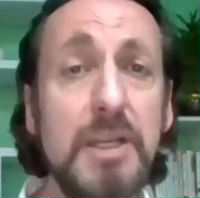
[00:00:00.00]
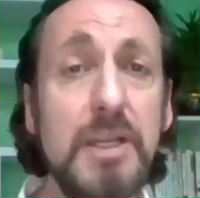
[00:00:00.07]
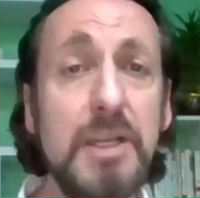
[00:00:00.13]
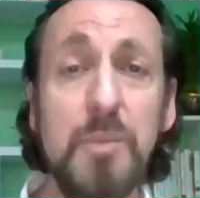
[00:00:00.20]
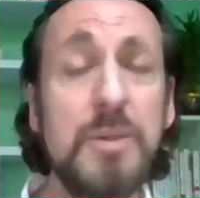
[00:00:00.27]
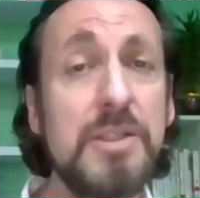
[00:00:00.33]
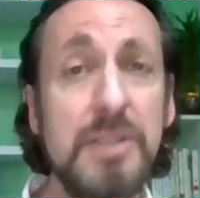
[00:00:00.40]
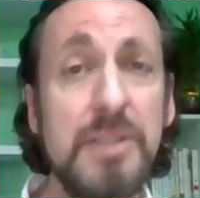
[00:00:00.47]

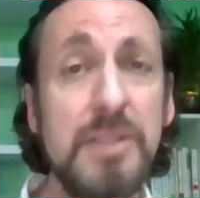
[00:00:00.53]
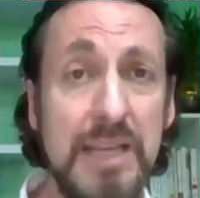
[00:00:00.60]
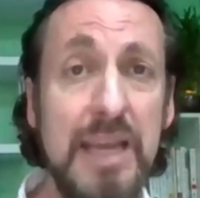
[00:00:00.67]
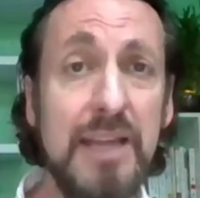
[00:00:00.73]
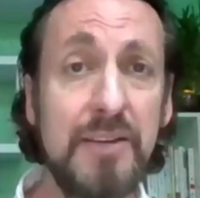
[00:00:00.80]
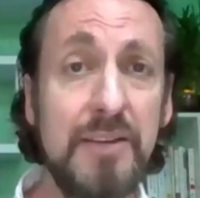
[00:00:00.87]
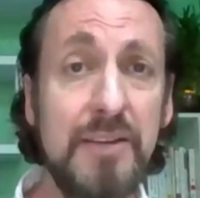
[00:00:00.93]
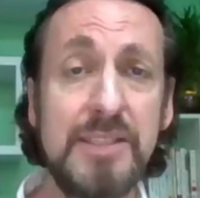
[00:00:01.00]
we need to
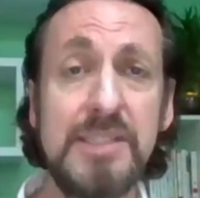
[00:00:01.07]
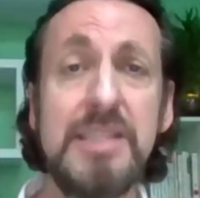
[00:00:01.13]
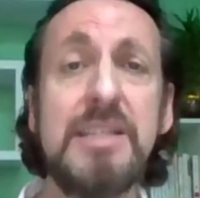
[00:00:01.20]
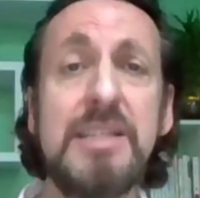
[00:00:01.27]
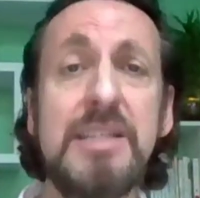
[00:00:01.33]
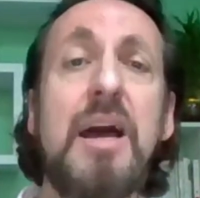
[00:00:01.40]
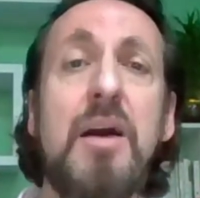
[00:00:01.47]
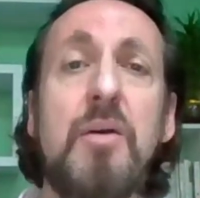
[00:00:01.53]
handle this
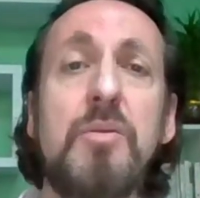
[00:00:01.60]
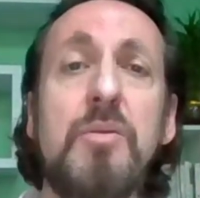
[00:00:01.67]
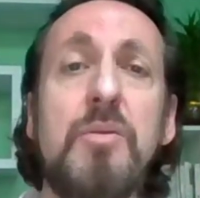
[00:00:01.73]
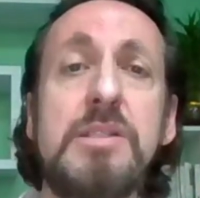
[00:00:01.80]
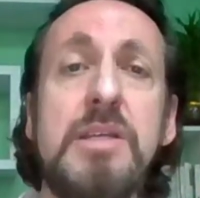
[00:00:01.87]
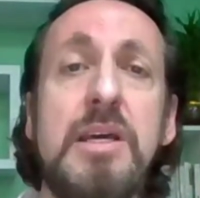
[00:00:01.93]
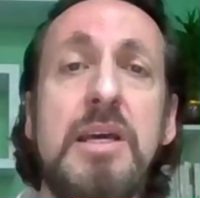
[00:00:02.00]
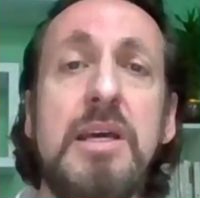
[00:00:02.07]
in
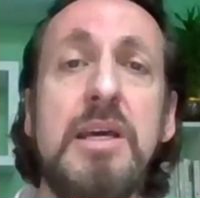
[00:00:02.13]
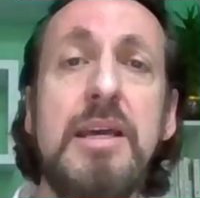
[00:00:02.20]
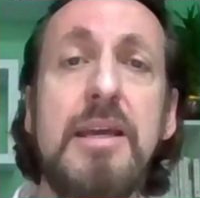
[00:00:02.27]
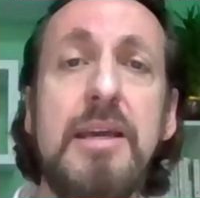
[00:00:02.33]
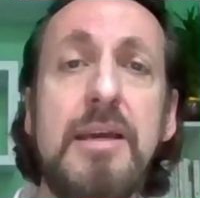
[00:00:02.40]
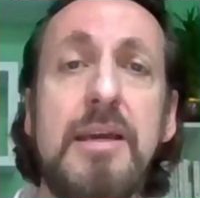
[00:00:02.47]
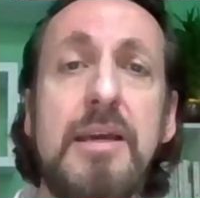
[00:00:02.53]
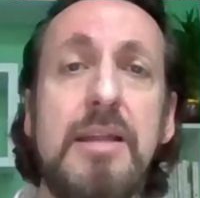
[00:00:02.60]
house,
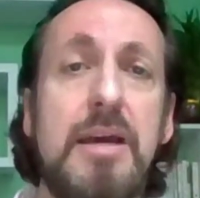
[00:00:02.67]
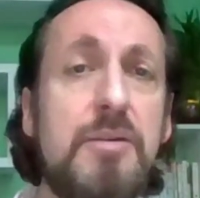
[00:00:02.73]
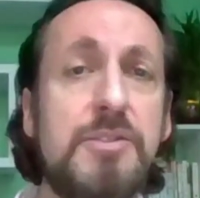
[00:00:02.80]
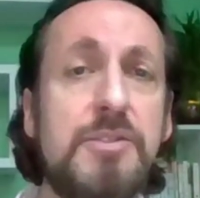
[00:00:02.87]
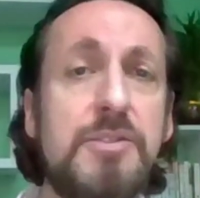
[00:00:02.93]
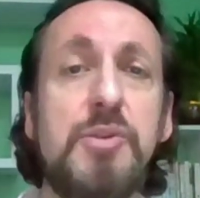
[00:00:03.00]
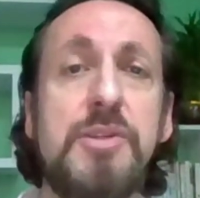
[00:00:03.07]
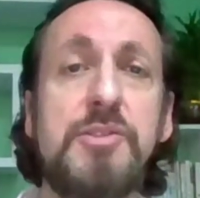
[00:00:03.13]
and how
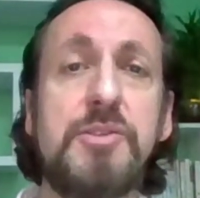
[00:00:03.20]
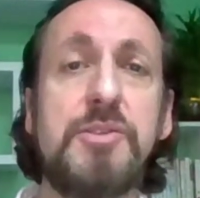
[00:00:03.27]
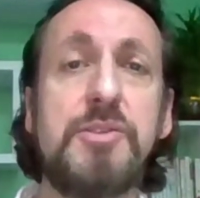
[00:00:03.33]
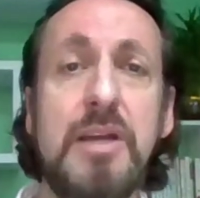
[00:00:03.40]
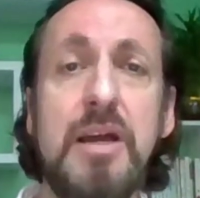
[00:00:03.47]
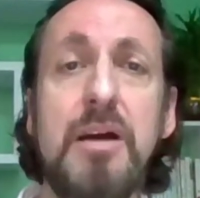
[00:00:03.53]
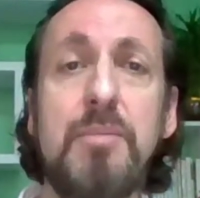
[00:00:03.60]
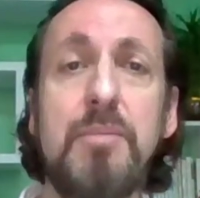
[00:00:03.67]
is a stranger
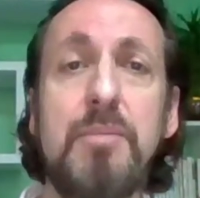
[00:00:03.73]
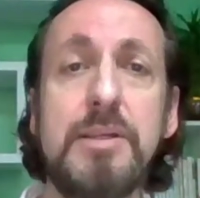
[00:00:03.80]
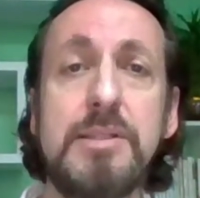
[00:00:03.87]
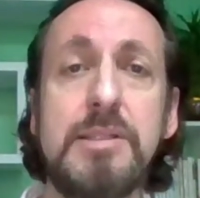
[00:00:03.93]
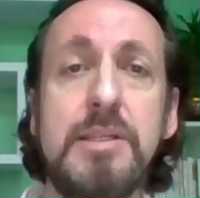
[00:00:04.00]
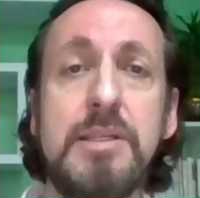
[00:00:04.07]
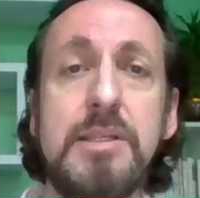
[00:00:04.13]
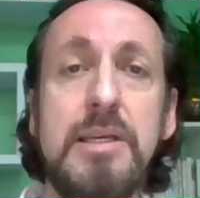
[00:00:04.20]
going to help
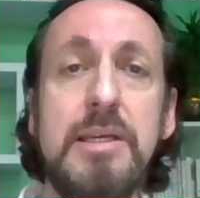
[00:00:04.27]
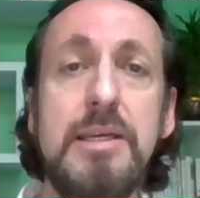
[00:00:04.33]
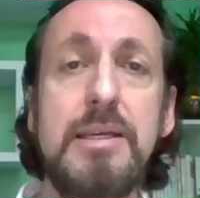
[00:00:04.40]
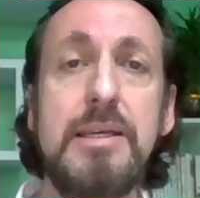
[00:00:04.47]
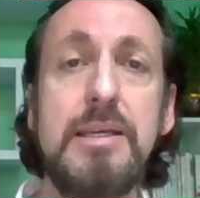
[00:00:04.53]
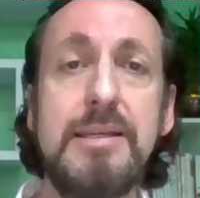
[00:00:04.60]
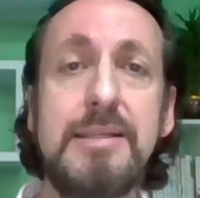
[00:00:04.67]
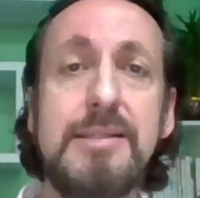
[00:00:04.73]
us,
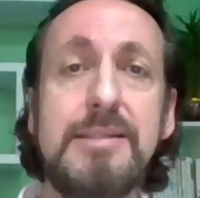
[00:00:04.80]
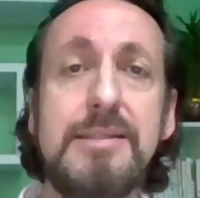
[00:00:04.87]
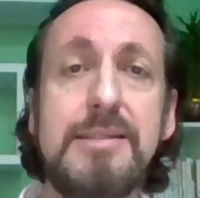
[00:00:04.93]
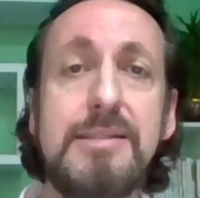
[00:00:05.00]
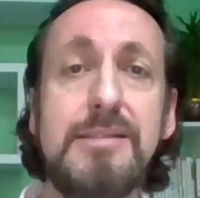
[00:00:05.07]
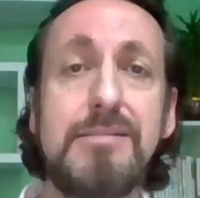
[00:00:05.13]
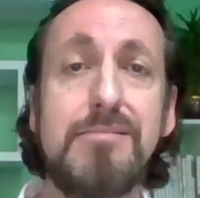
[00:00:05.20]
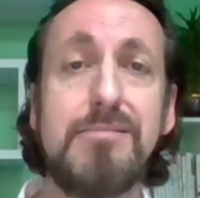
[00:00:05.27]

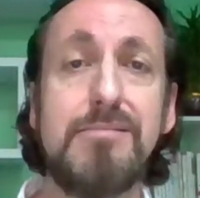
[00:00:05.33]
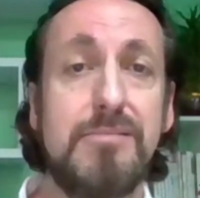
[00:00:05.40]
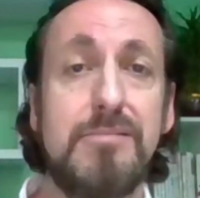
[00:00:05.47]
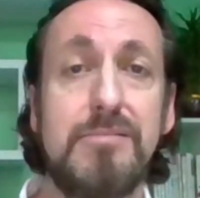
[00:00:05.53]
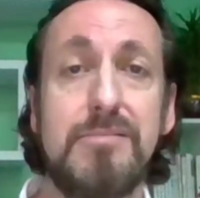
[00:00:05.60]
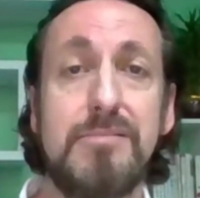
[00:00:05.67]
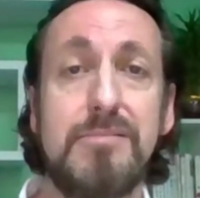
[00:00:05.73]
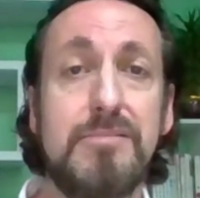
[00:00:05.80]
is
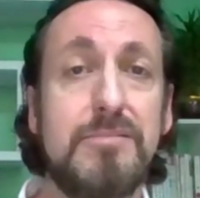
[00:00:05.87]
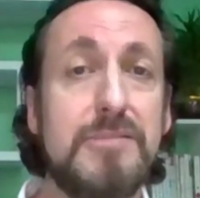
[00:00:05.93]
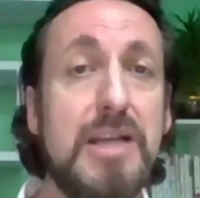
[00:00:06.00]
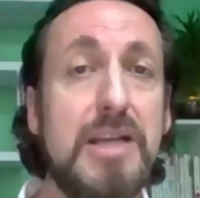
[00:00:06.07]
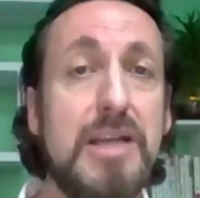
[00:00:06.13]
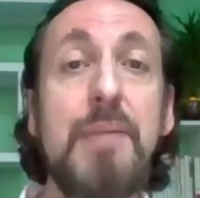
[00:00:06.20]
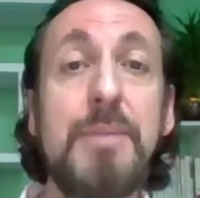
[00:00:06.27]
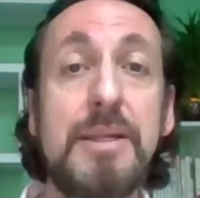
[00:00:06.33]

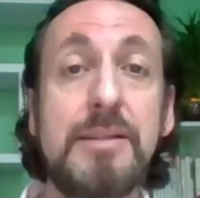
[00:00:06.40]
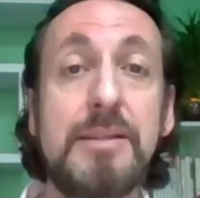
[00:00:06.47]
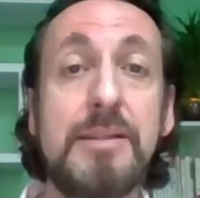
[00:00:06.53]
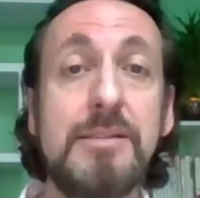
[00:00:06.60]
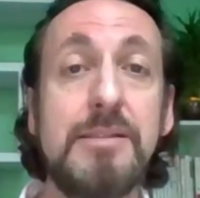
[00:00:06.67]
common.